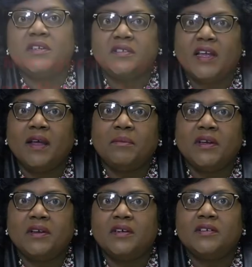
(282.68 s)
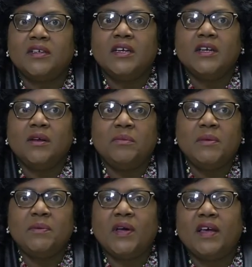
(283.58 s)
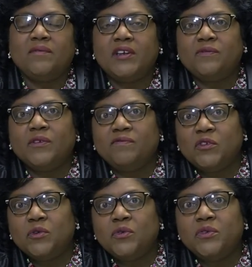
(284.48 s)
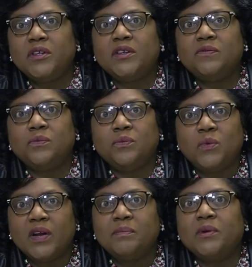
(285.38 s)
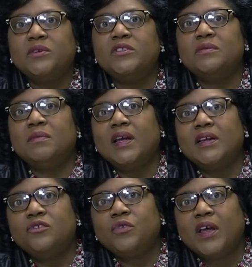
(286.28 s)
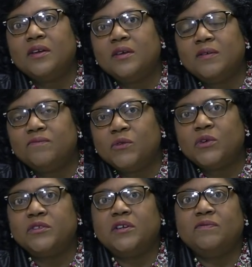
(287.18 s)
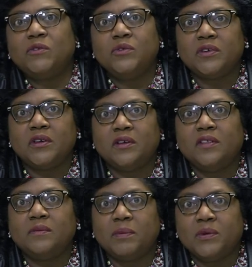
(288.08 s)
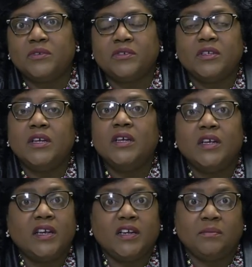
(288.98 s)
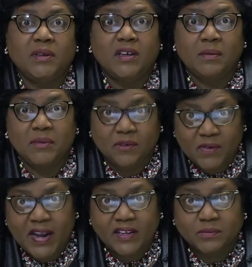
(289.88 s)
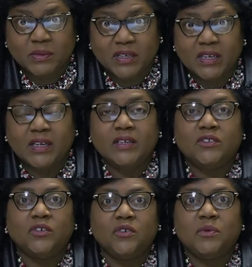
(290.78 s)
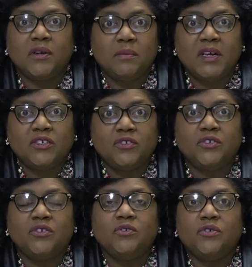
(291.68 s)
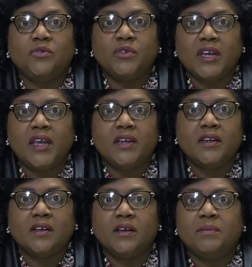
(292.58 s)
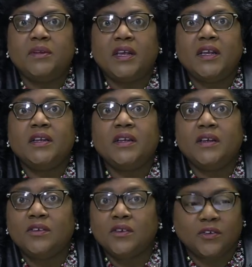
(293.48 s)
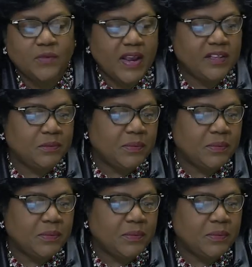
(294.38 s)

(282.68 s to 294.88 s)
is not, because people have different views, and if one person might try to enforce their views on another person, it could become harassment. So you want to make sure you create and update your harassment